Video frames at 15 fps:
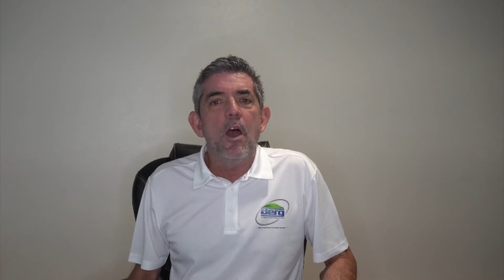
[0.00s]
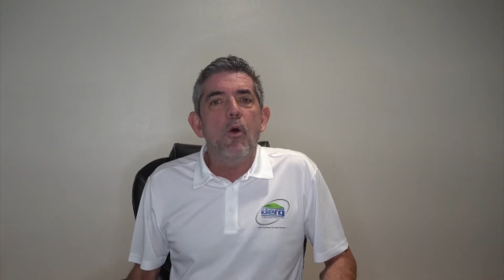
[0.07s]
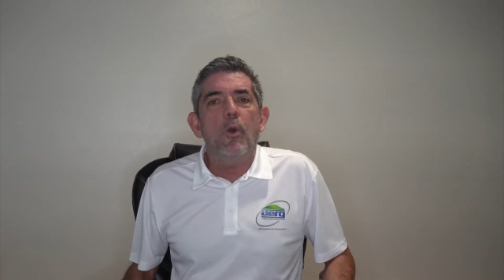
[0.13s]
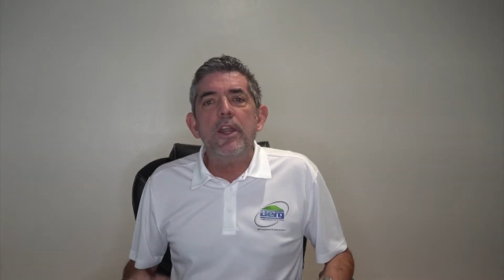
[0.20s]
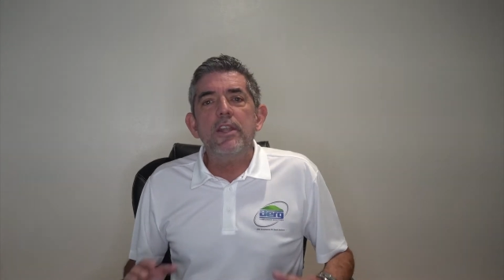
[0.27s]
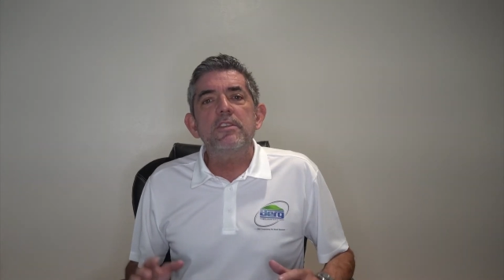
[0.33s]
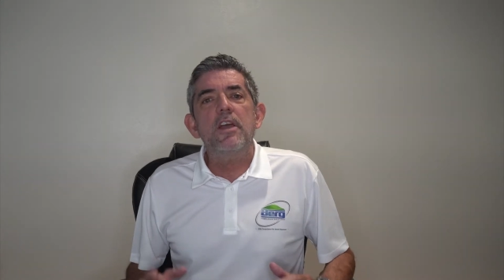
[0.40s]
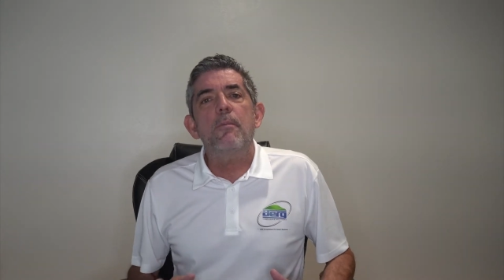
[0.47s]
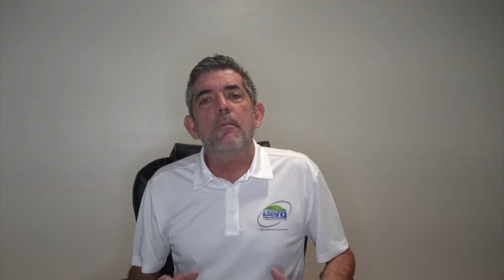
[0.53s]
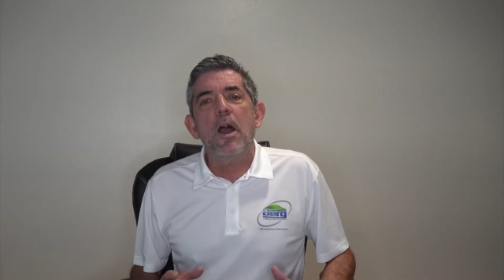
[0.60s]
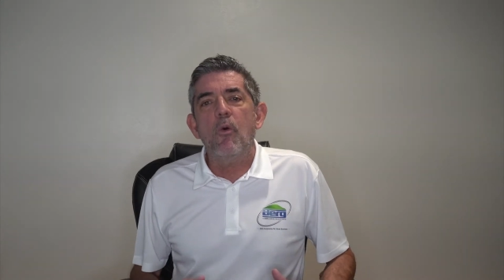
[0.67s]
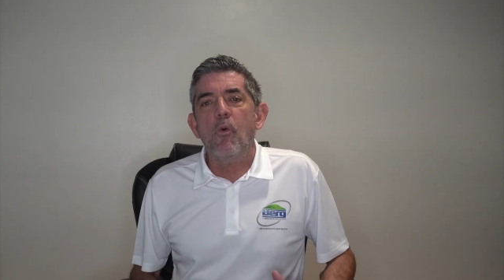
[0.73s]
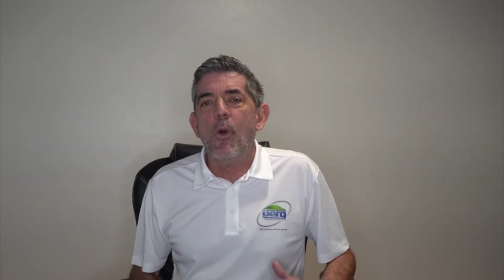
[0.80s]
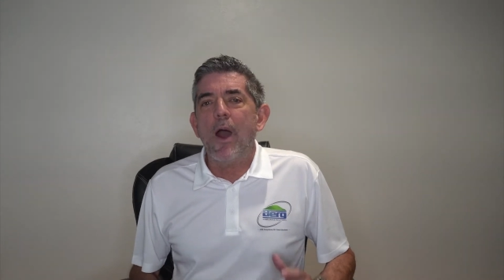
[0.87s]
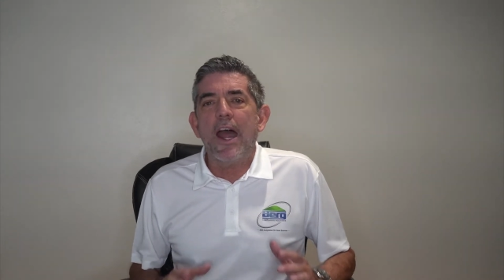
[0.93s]
We're going to talk
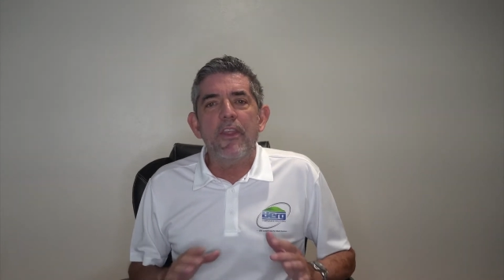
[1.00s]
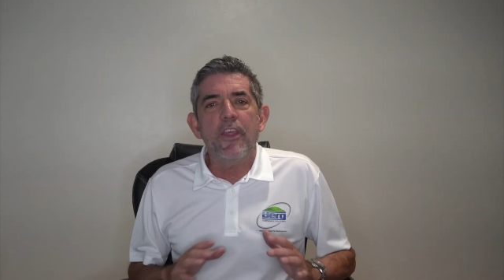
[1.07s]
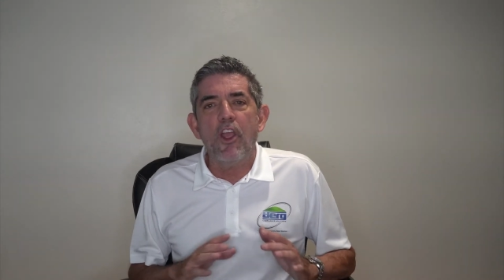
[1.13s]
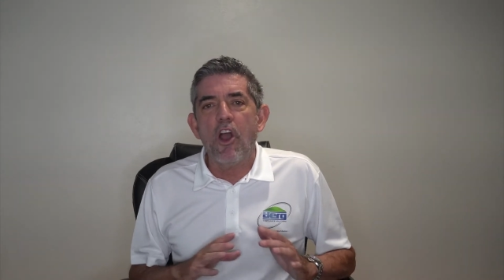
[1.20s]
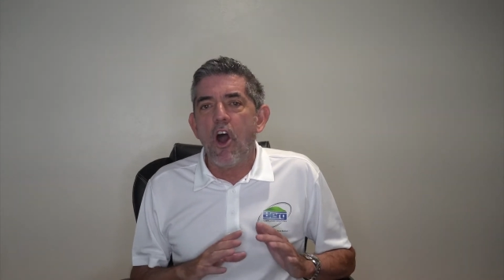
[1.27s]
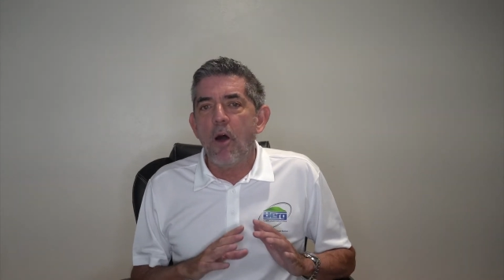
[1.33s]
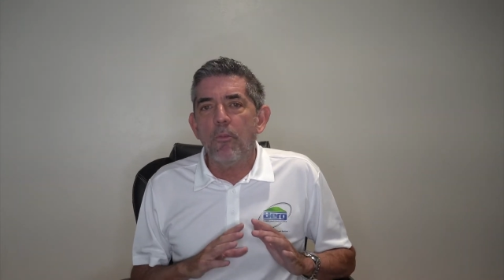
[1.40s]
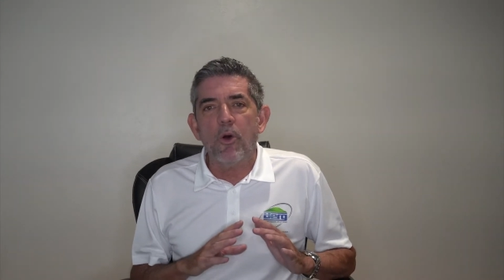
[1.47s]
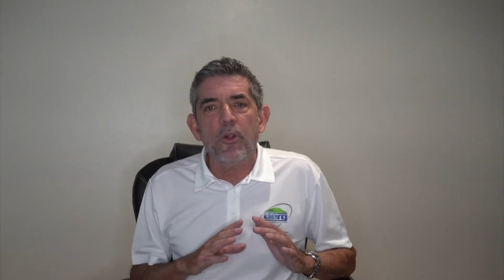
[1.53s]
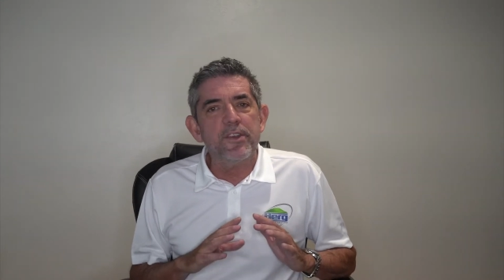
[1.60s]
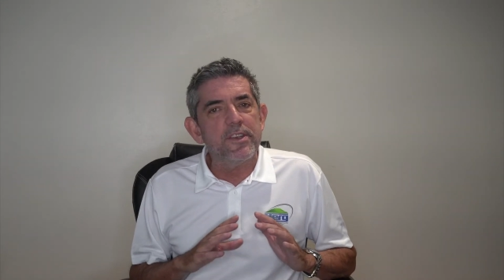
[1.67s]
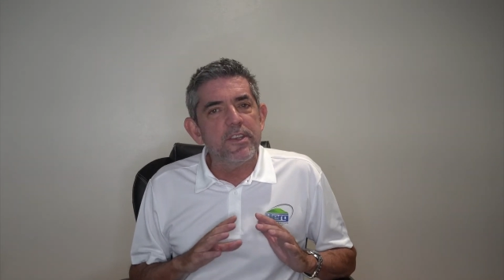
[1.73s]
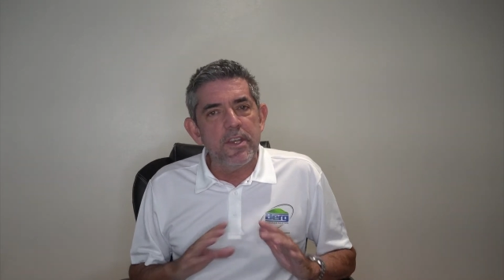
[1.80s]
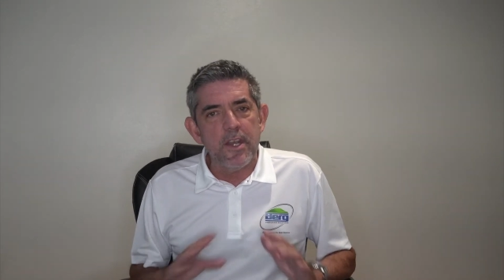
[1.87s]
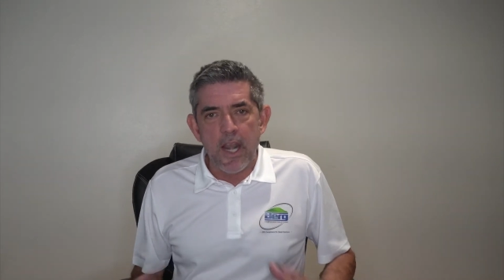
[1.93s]
about why they
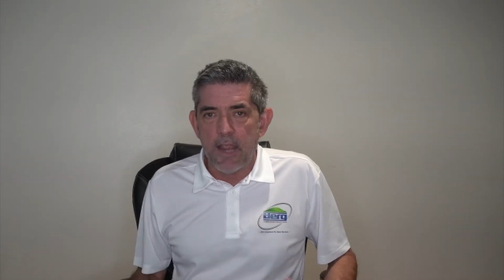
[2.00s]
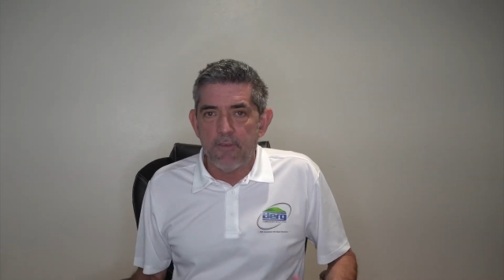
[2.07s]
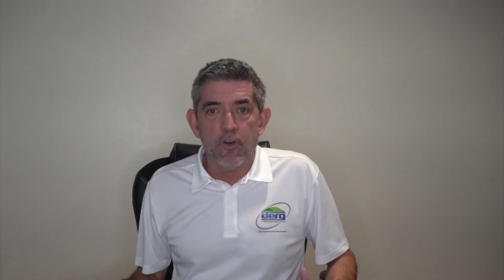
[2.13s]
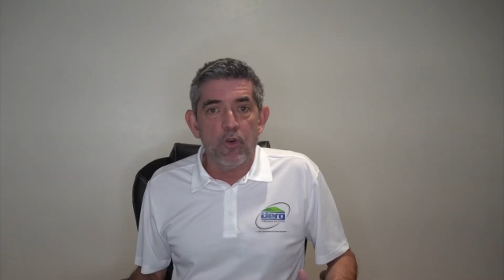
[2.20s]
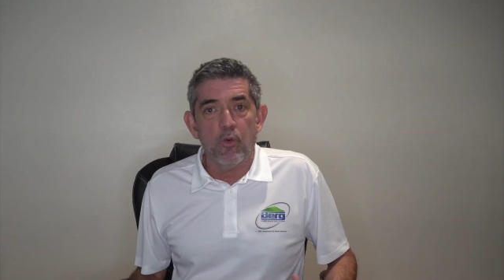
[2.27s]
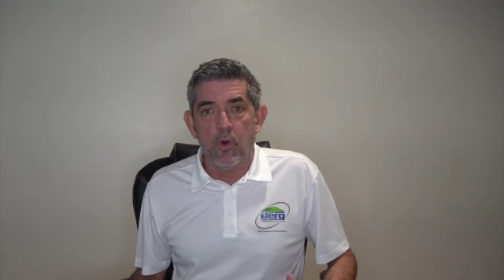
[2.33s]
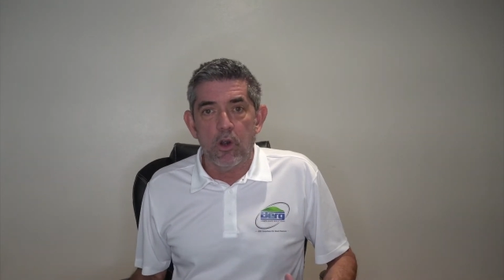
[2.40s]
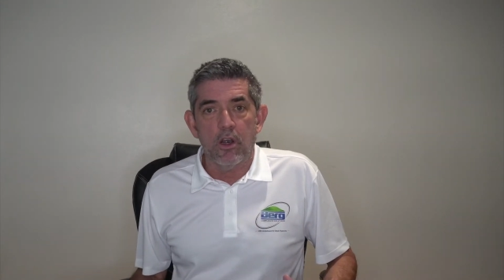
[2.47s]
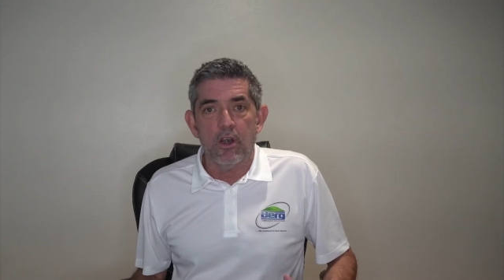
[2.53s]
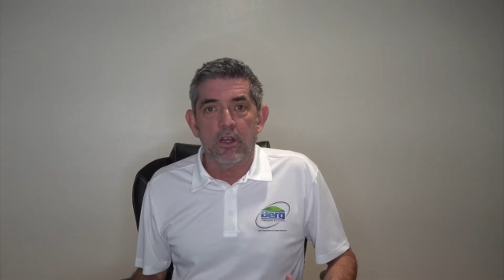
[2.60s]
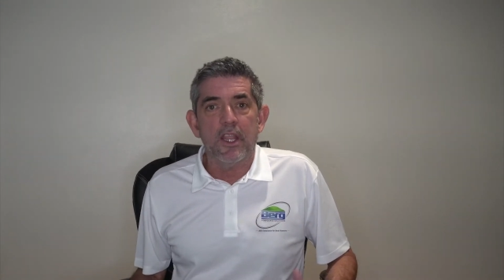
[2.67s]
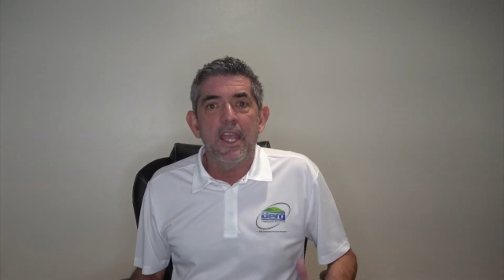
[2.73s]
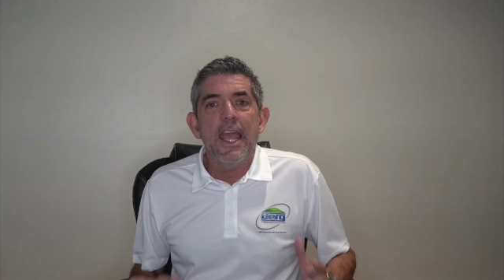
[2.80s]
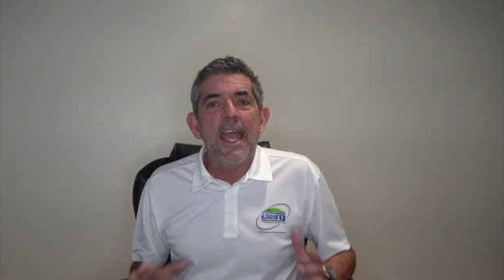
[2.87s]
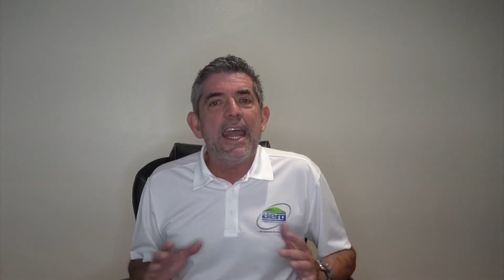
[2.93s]
almost never
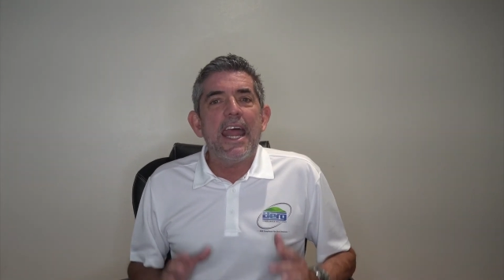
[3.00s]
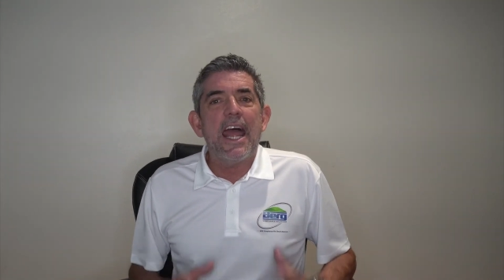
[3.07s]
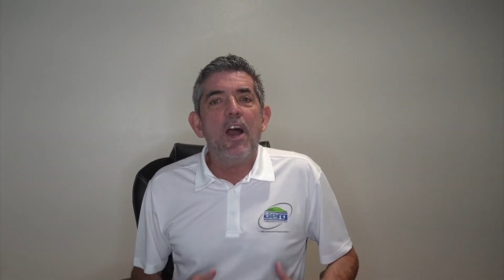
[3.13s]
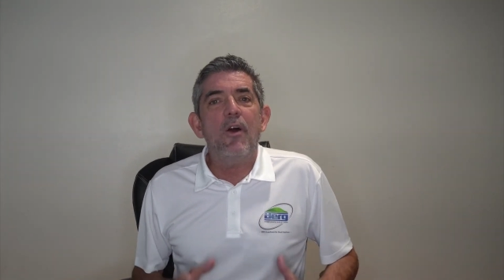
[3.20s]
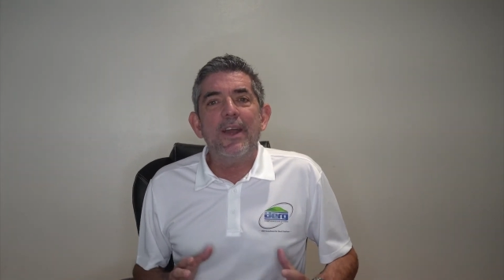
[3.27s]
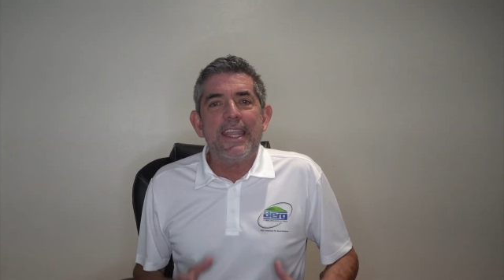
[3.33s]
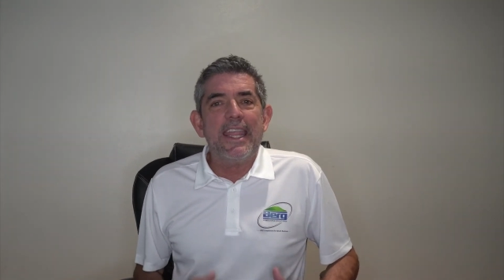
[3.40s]
work and how,